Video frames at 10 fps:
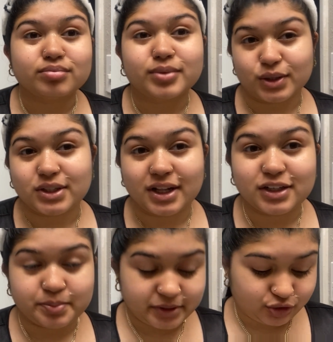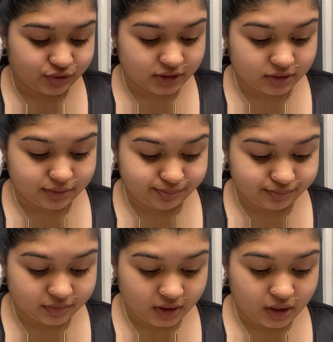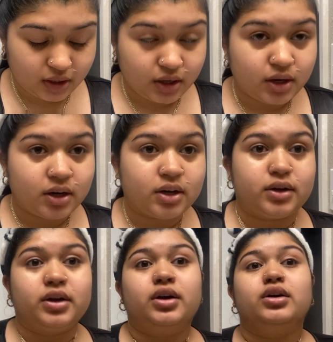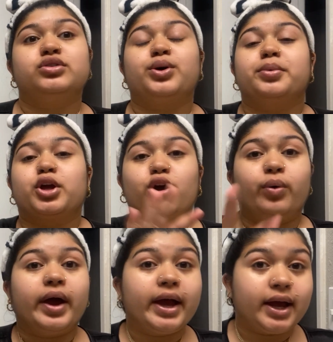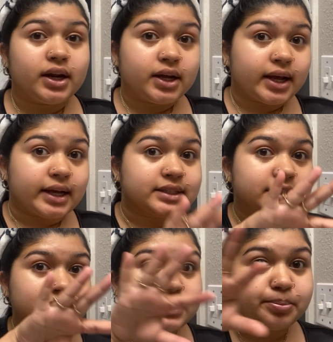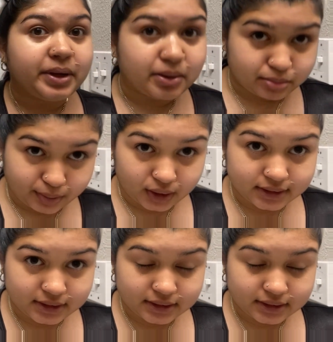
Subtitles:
most of that is peach fuzz. So I'm gonna go ahead and speed up the process.